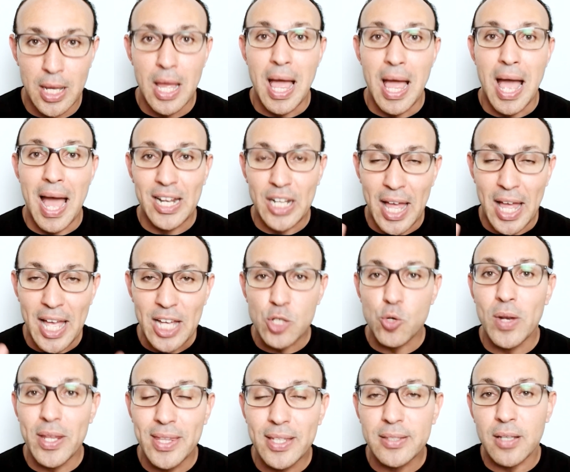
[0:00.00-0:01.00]
And
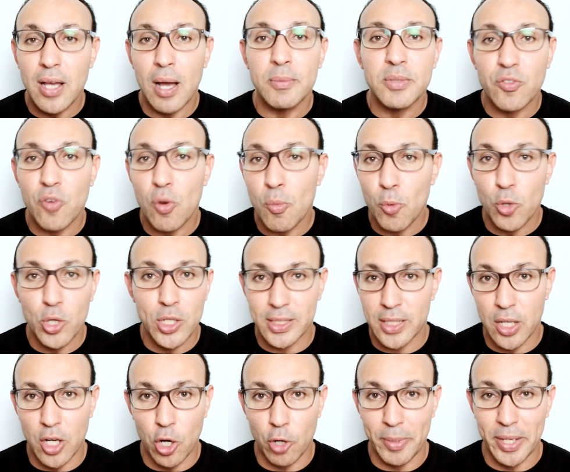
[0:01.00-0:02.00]
actually this comes from modern
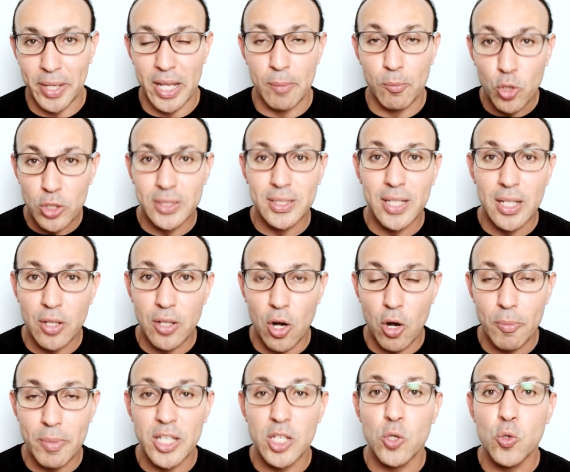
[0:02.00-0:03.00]
standard Arabic. In modern standard
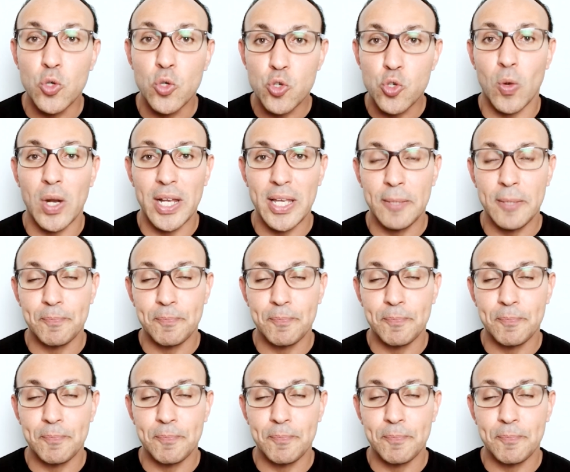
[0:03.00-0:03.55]
Arabic, usually